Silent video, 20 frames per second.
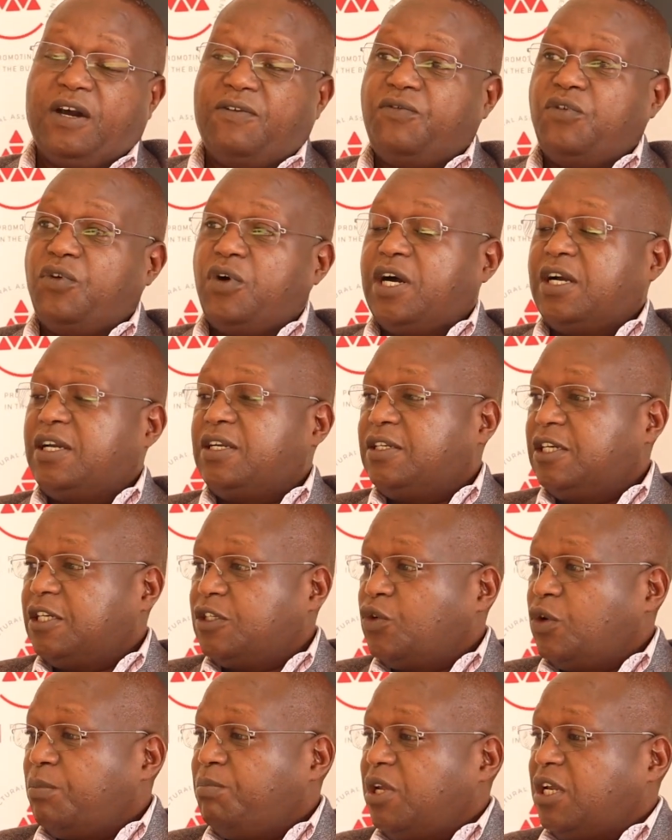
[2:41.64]
For
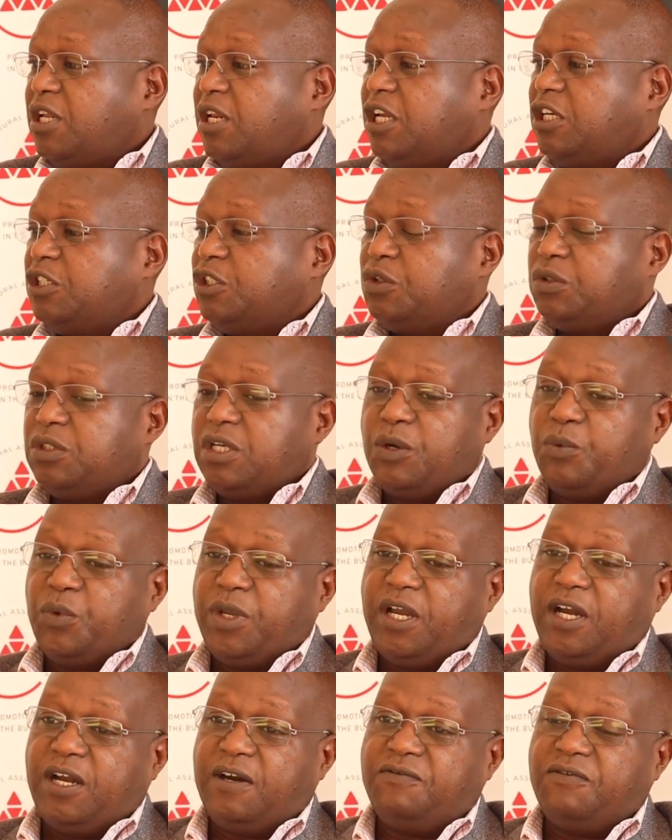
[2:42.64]
architectural applications, we
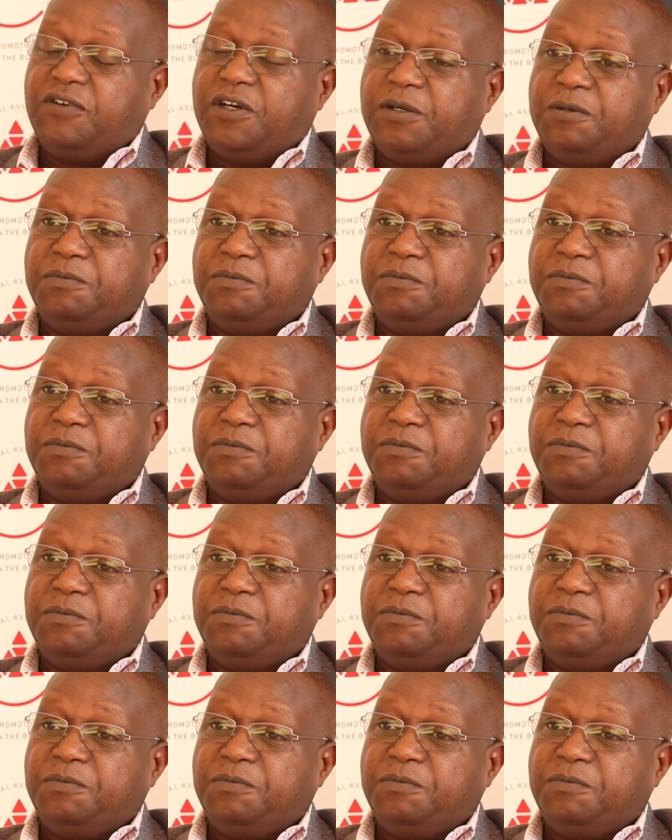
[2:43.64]
have